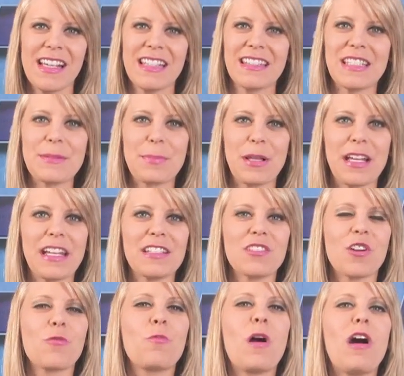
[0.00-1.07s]
Seaplanes
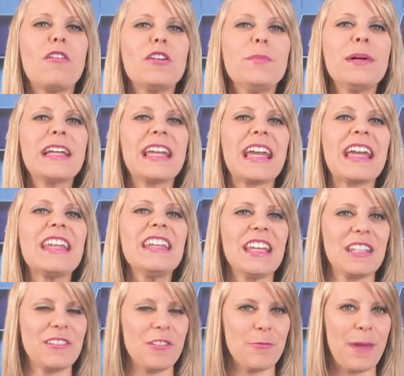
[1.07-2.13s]
are welcome again
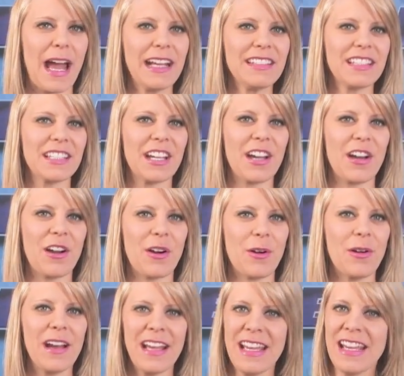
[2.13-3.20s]
in New
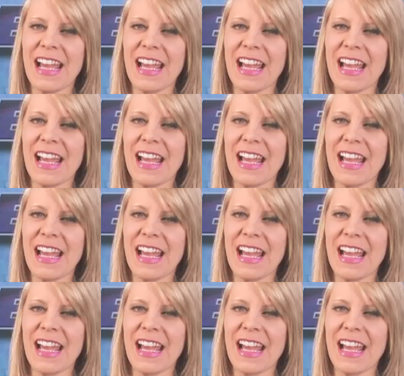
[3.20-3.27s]
Mexico,